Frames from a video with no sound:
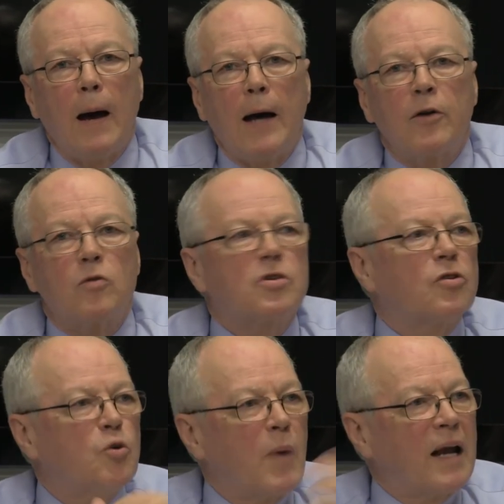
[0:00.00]
and also
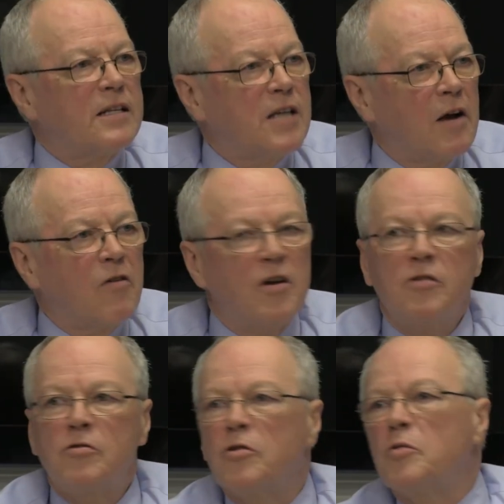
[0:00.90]

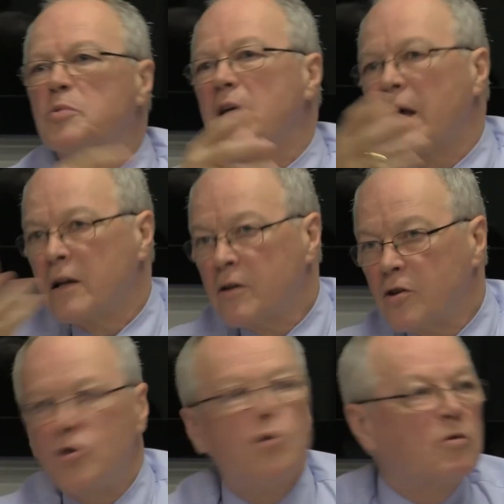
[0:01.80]
humanitarian groups and
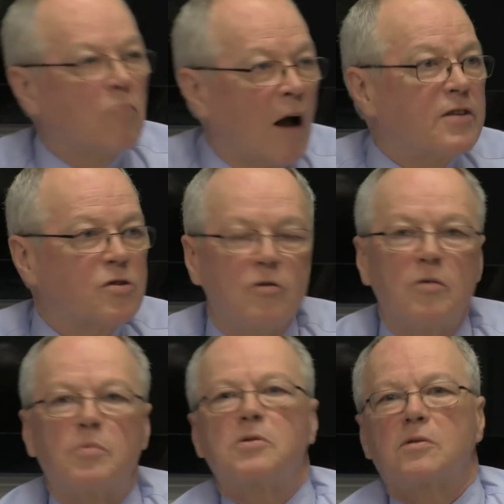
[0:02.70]
human rights
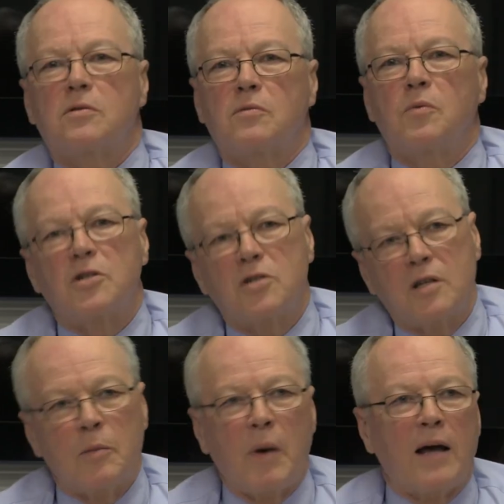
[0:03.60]
groups, which
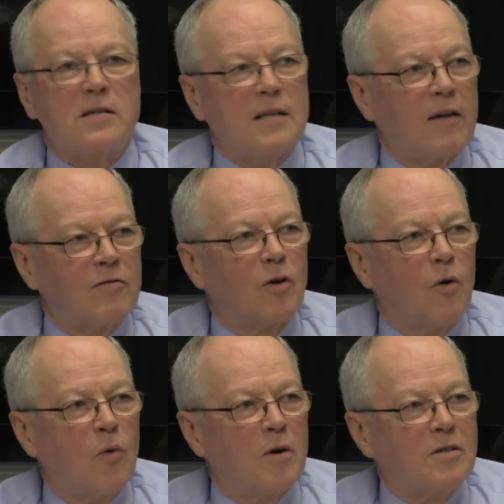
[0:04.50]
in the past haven't
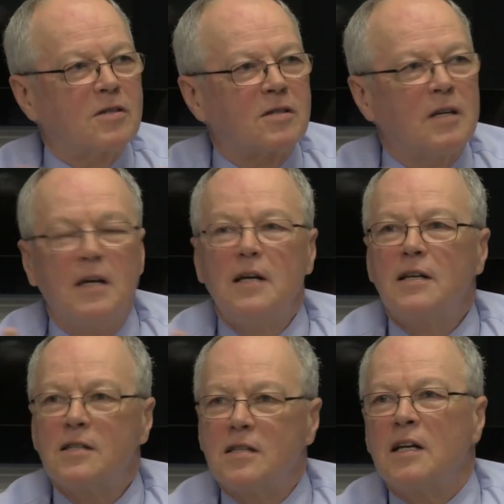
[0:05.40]
always
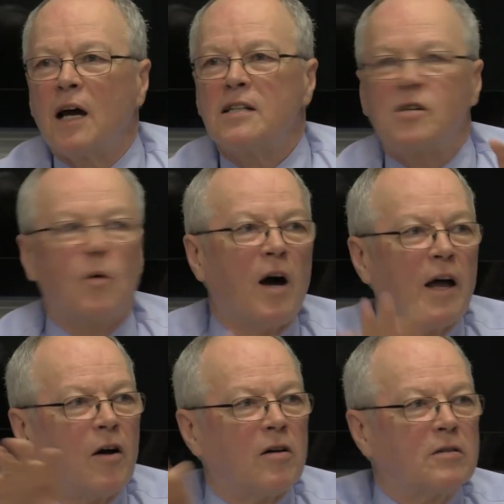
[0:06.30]
seen eye to
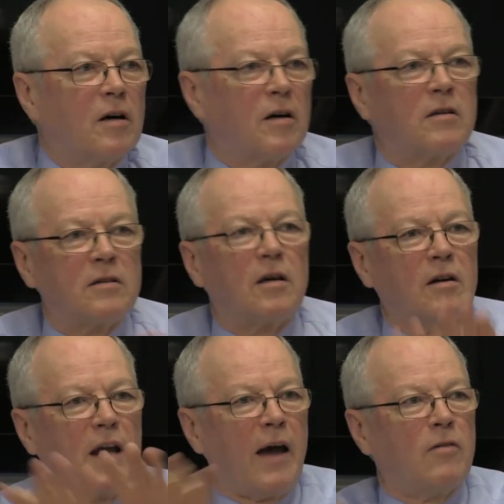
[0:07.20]
eye on
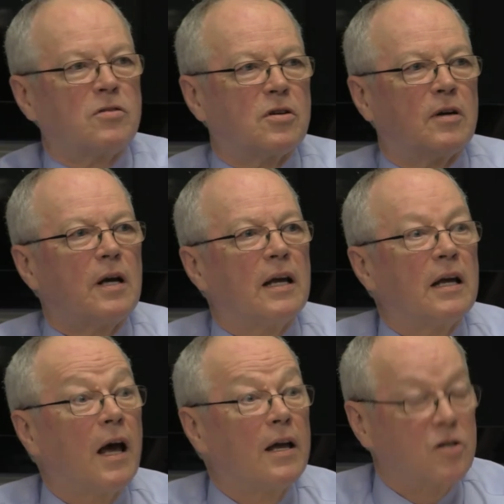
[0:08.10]
how to
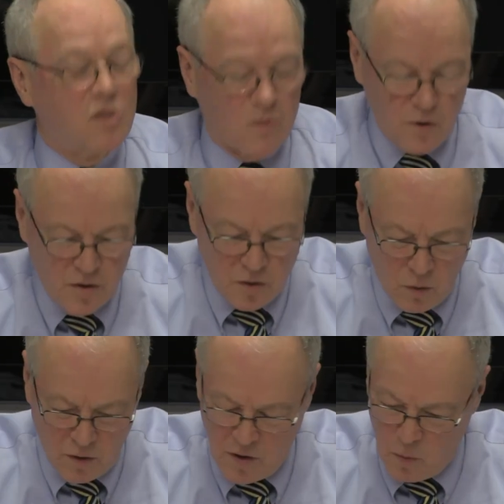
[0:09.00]
engage with the
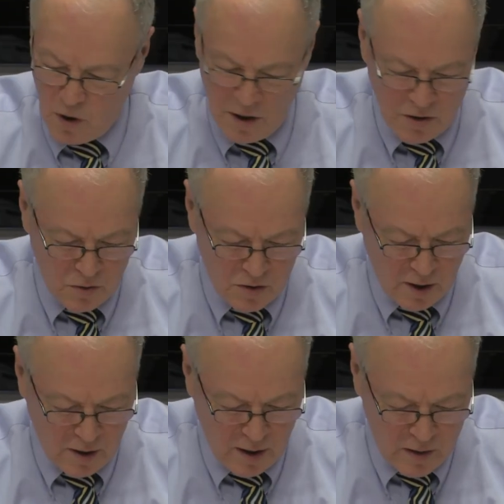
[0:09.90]
North and what issues
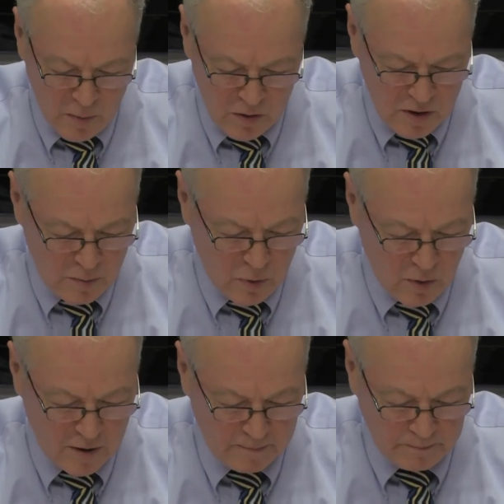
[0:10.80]
are the most
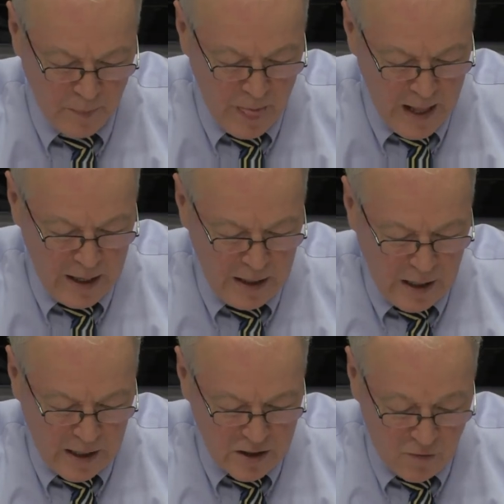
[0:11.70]
important.
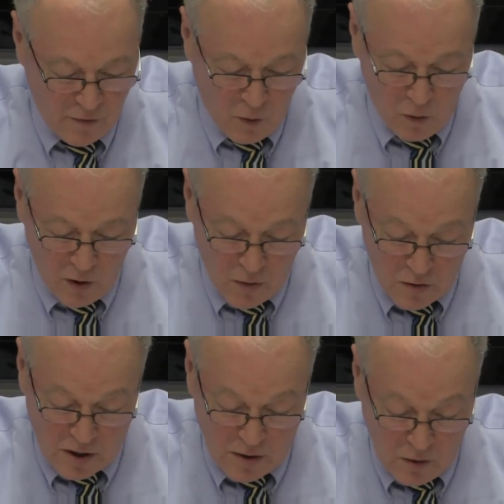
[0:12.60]
So for all
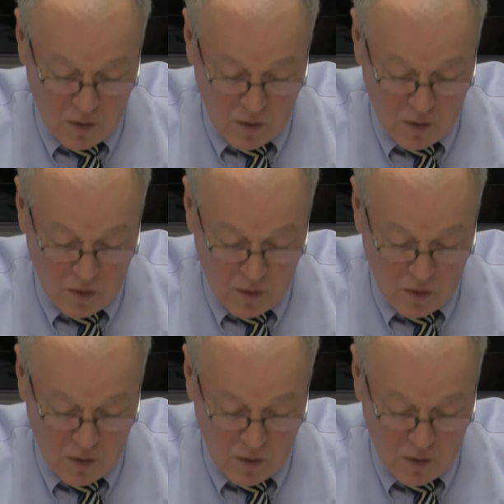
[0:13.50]
those